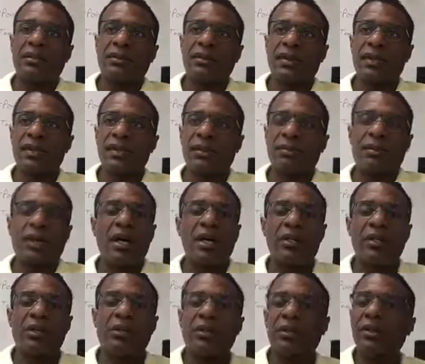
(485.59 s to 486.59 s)
there's a
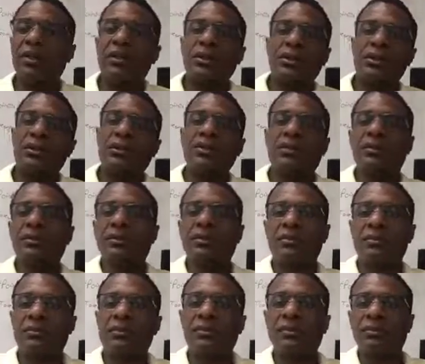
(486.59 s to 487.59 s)
pothole
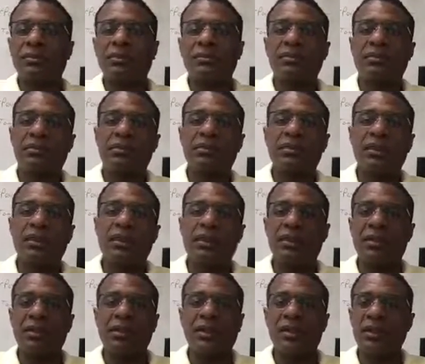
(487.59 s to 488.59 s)

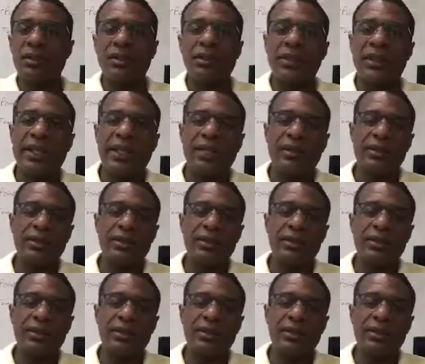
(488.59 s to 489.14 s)
along the way,